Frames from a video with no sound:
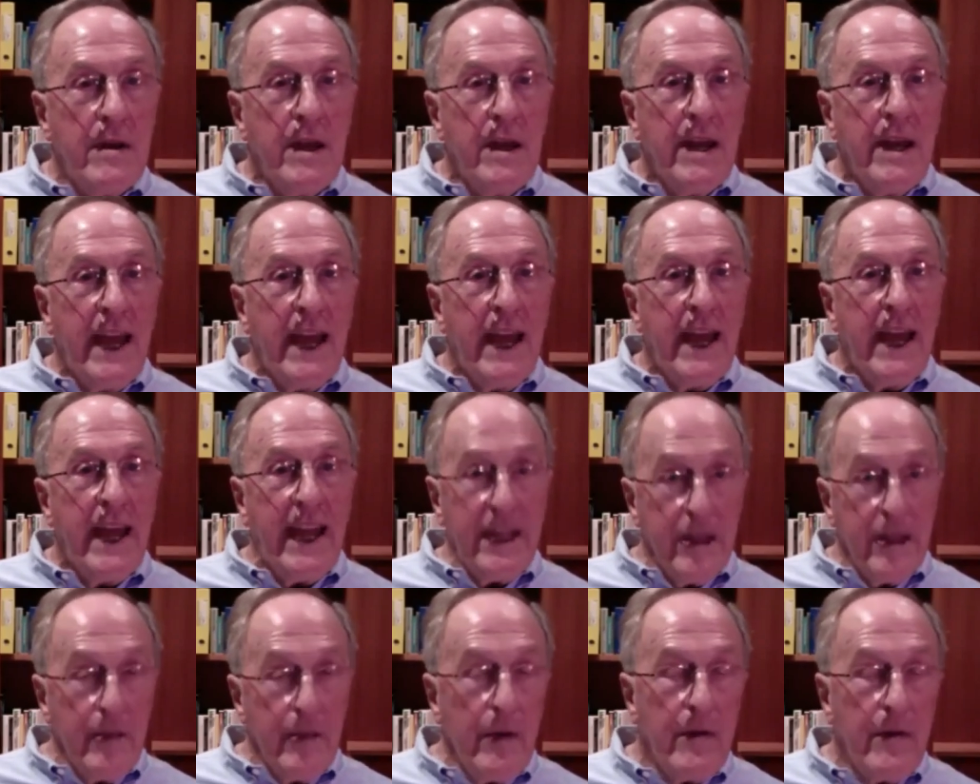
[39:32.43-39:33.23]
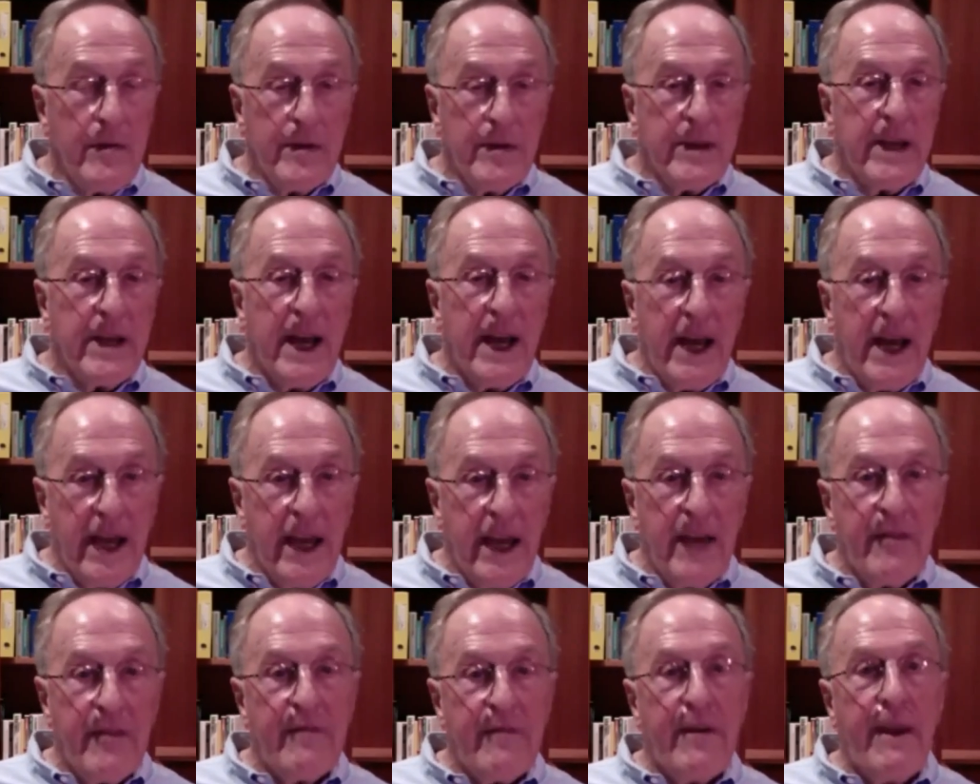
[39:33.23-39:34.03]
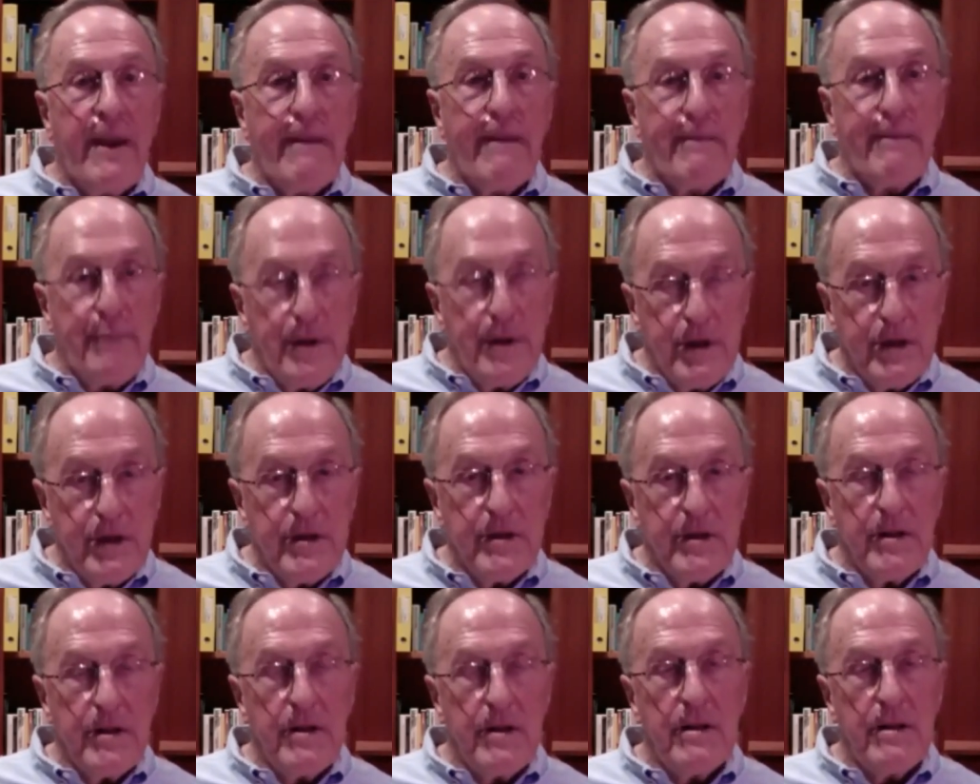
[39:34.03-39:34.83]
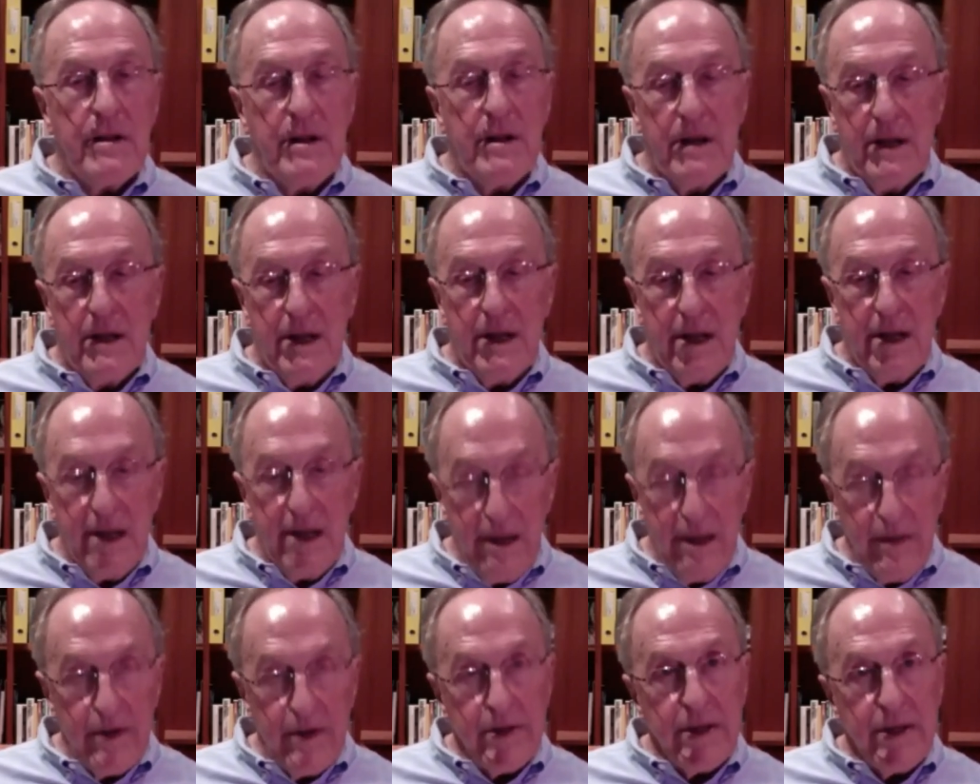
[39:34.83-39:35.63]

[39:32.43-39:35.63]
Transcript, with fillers: At the moment, I have a personal limit.